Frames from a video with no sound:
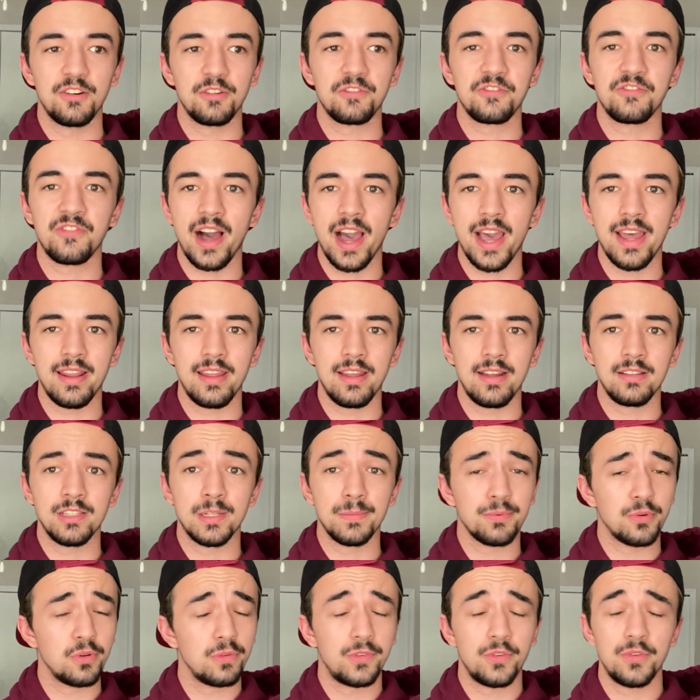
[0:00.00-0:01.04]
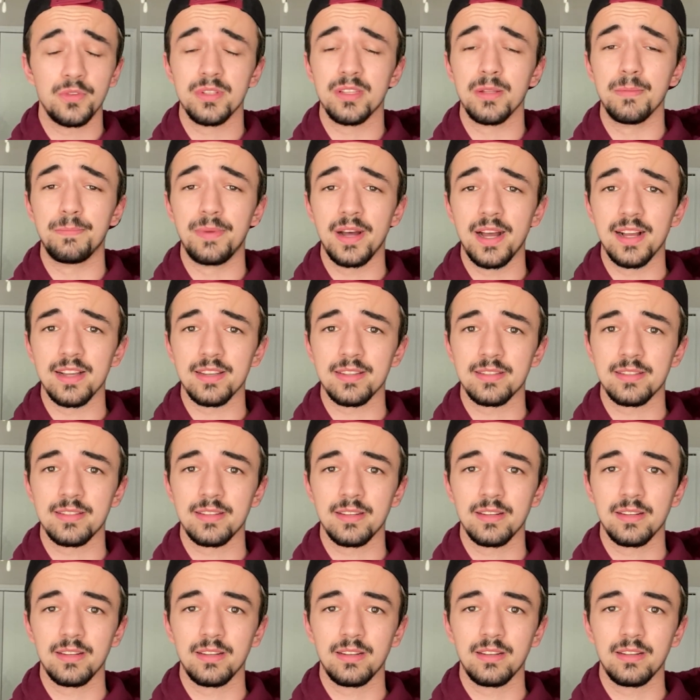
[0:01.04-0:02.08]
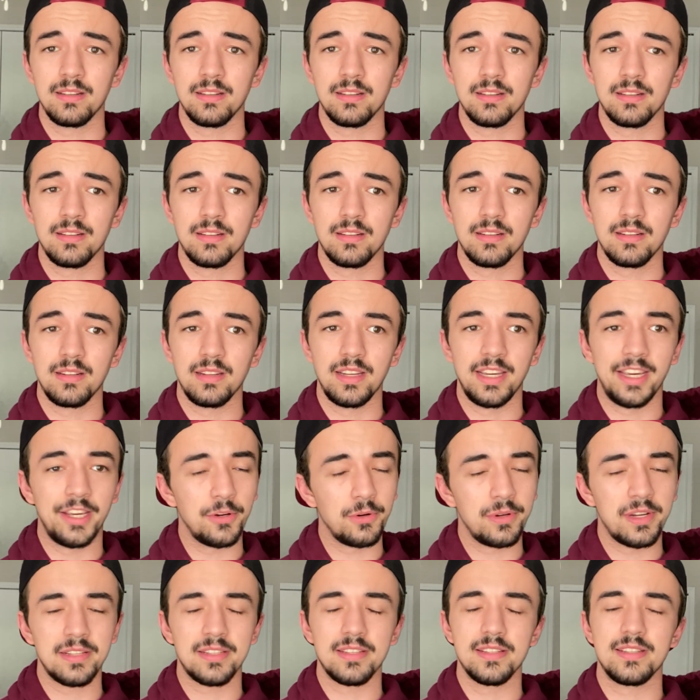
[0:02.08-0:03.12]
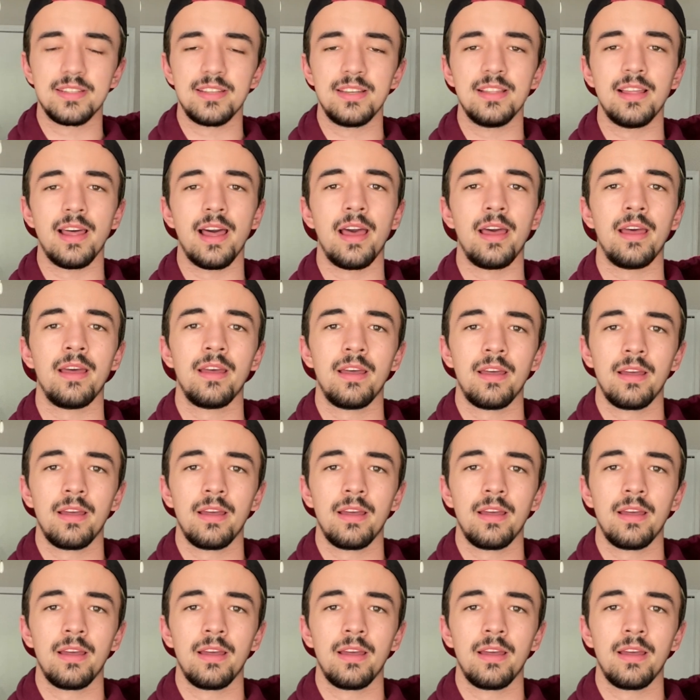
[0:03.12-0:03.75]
fighting to prove who's the best. He'll get to see that.